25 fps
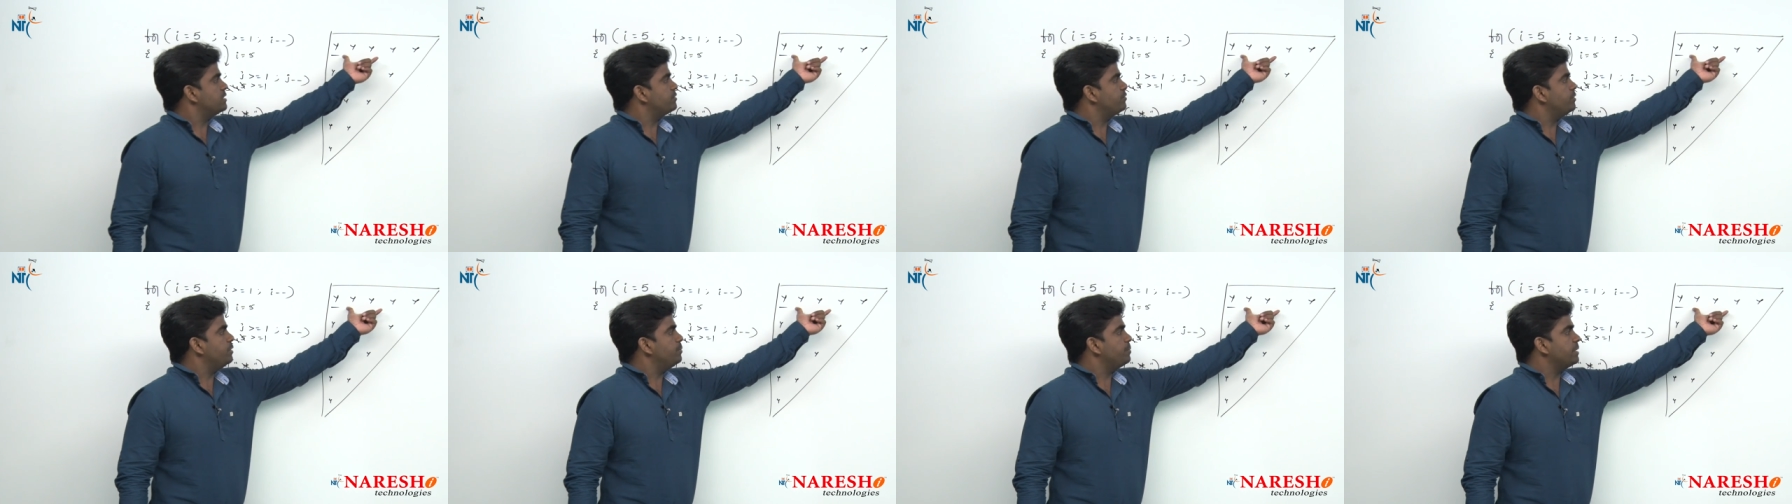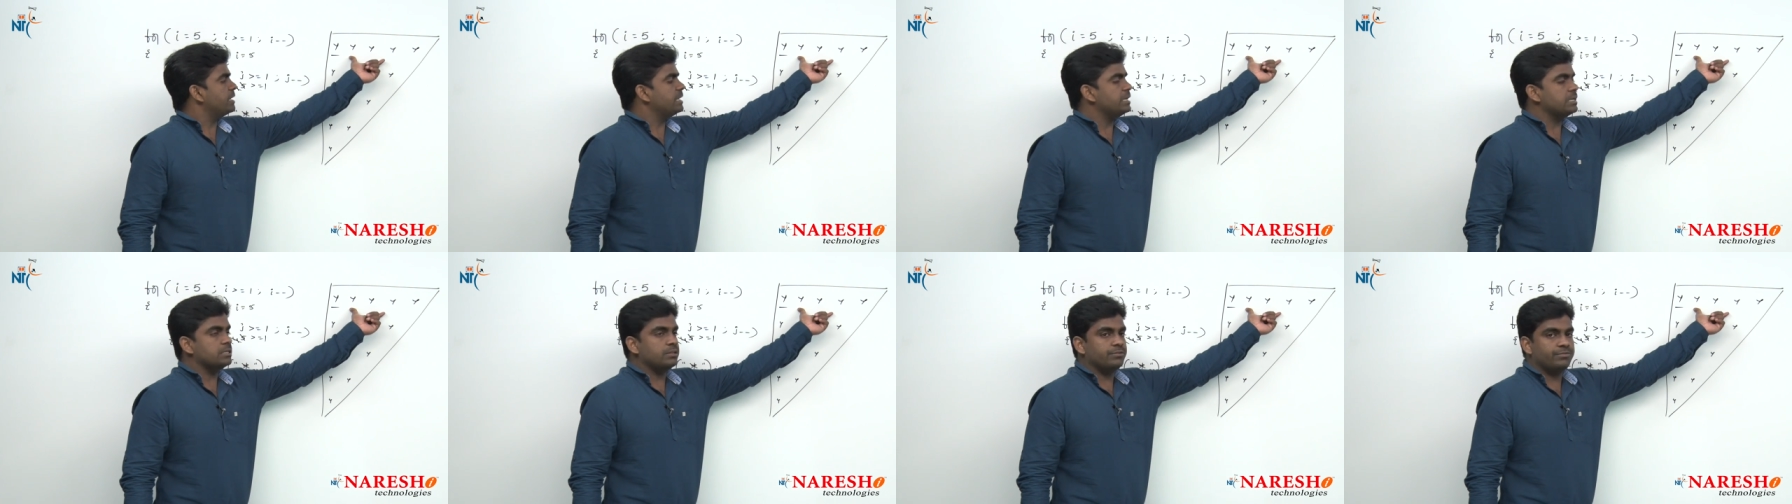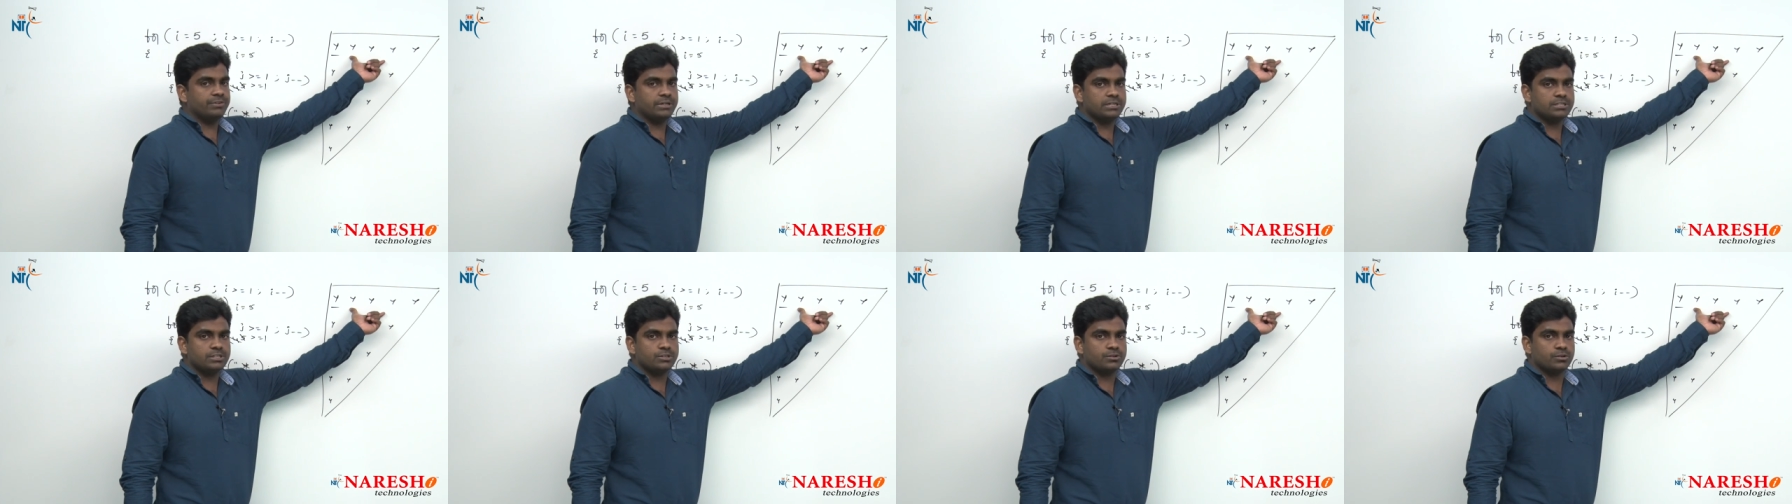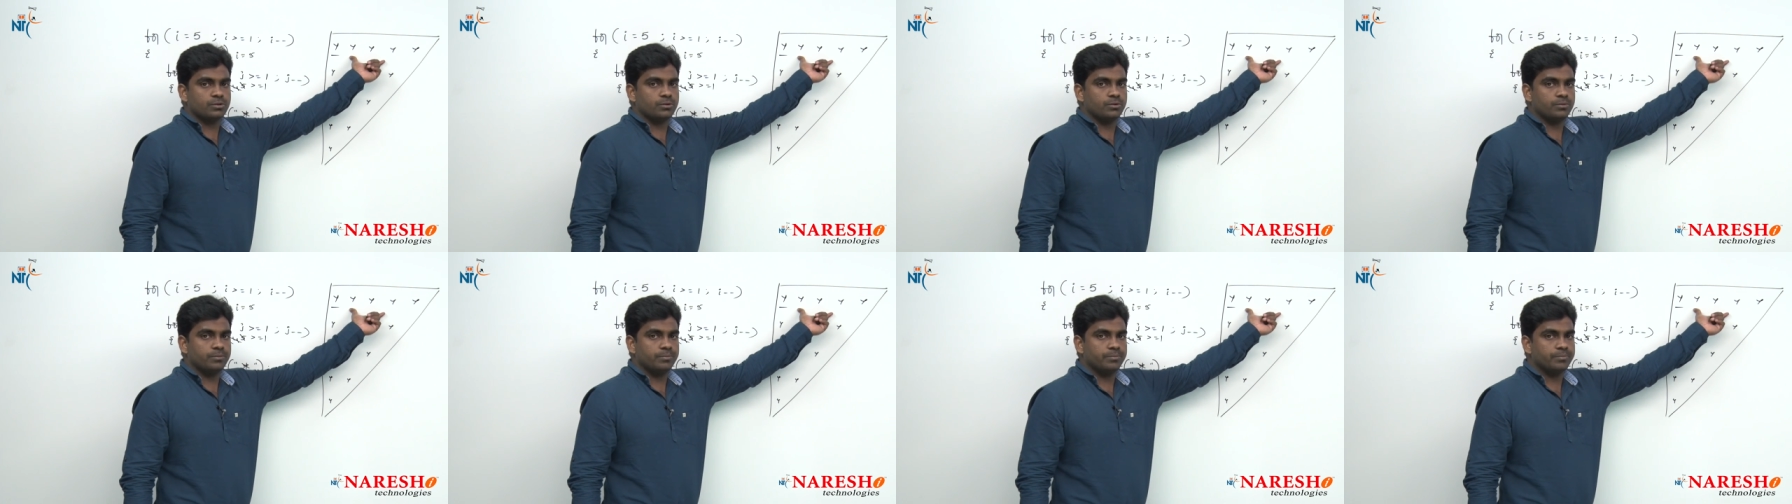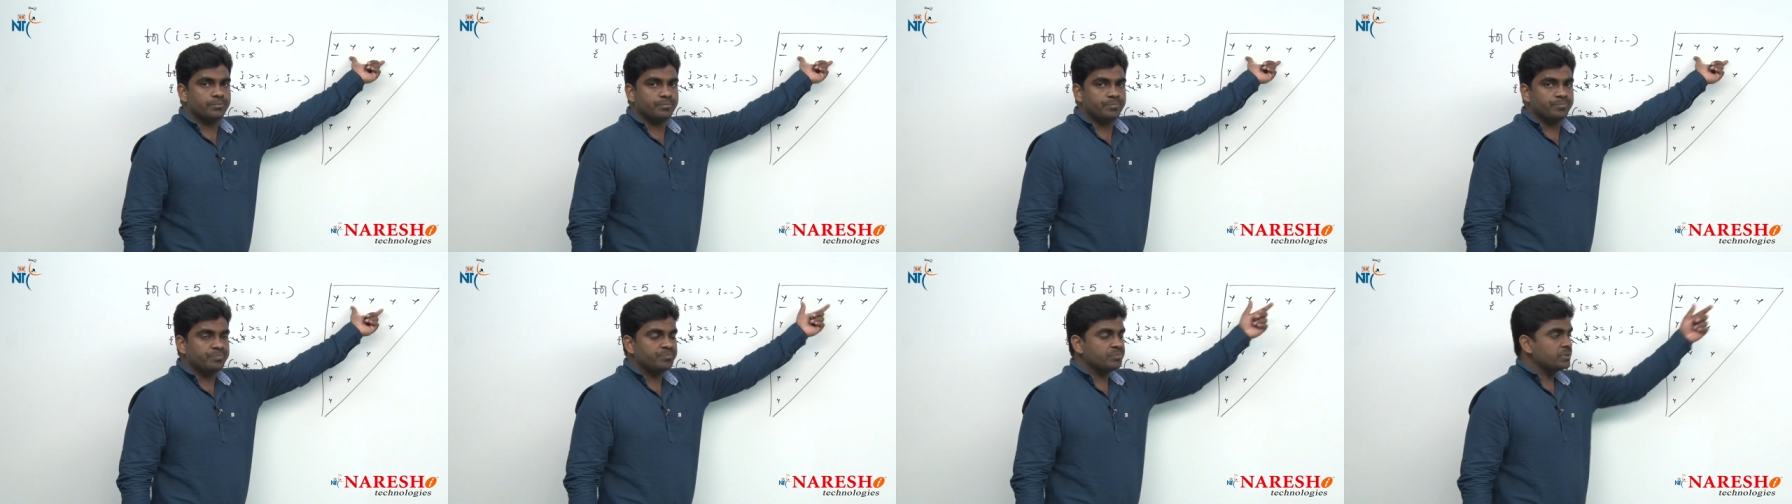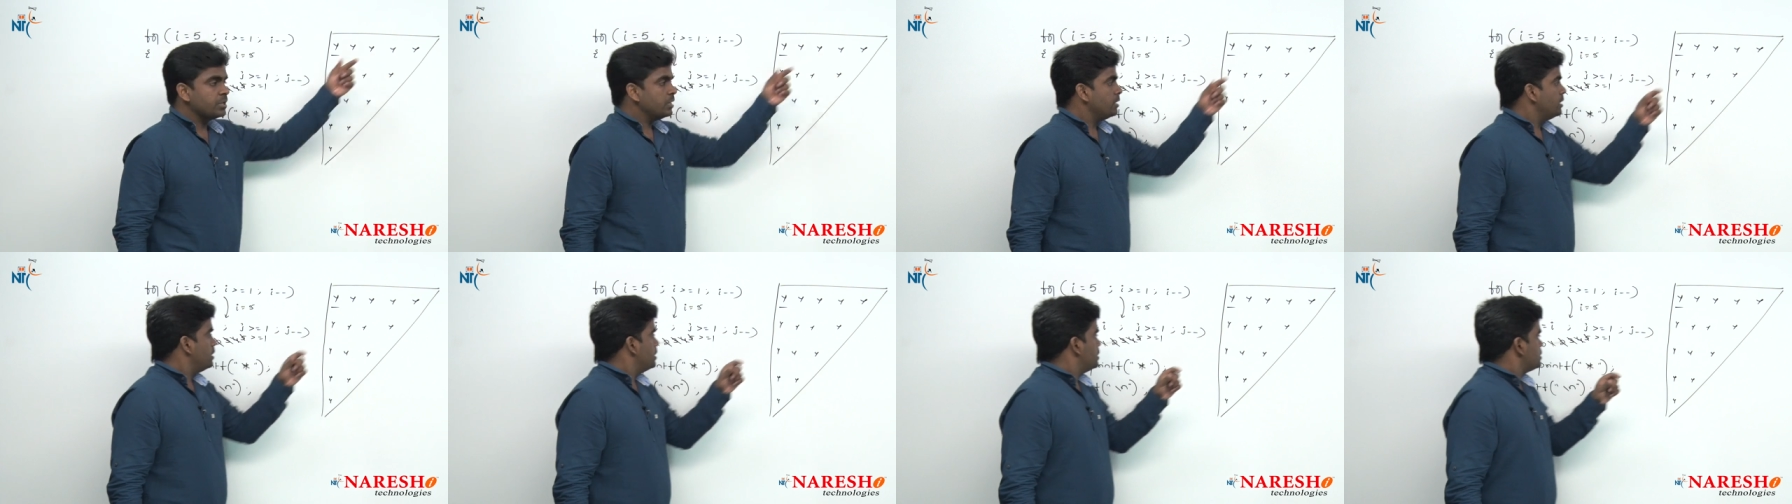it will print in the first row.
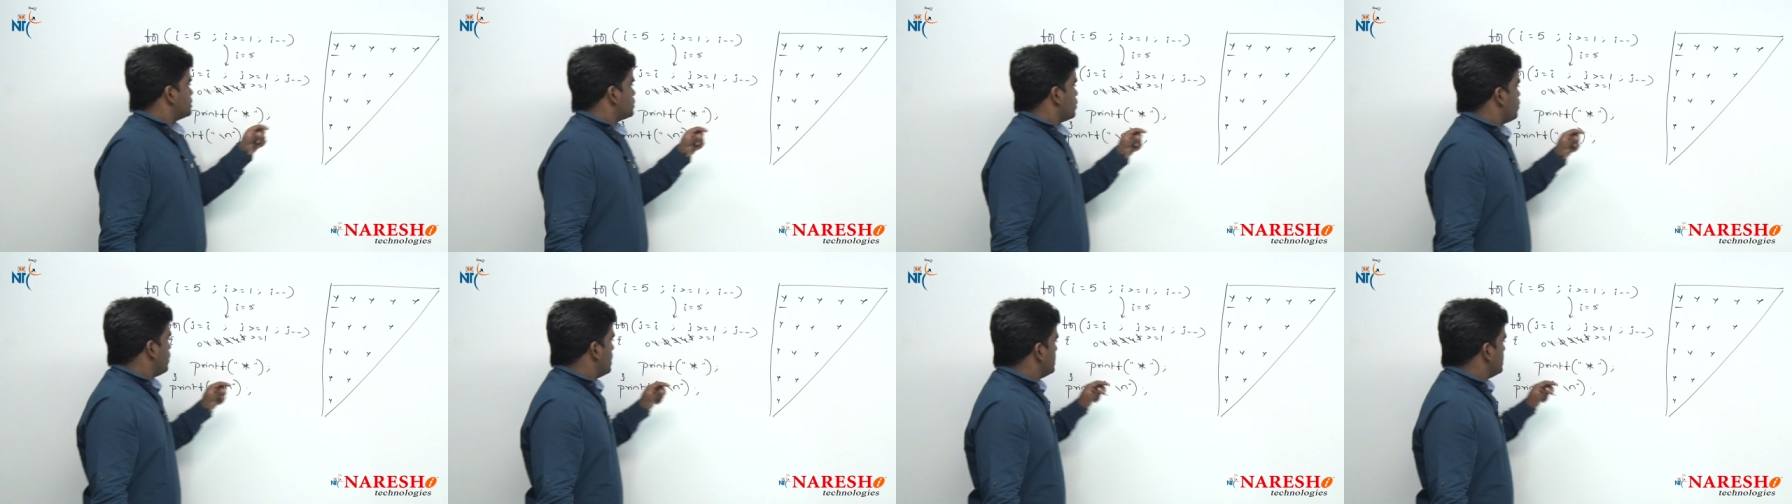So,